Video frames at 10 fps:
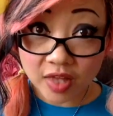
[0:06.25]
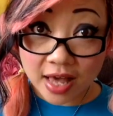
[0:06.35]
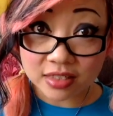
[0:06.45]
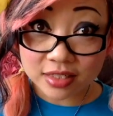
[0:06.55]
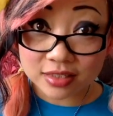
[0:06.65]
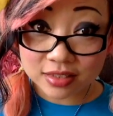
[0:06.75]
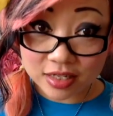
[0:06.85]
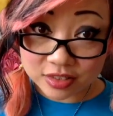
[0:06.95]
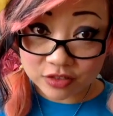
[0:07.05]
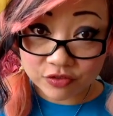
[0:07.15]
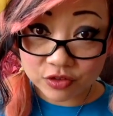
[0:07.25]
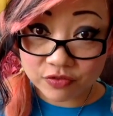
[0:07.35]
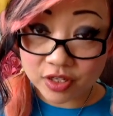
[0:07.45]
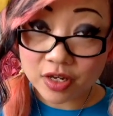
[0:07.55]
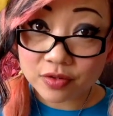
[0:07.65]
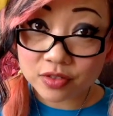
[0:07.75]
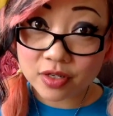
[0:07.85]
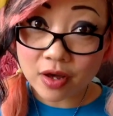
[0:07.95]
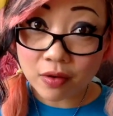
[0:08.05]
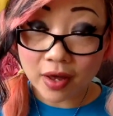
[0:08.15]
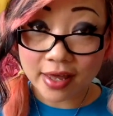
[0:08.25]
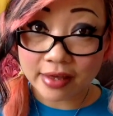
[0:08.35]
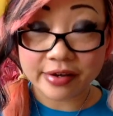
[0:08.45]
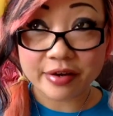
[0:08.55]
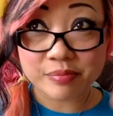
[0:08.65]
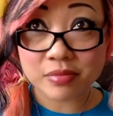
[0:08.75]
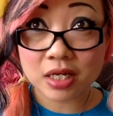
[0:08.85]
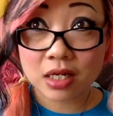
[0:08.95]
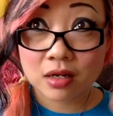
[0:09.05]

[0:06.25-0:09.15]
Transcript: As I discussed a few videos ago, I am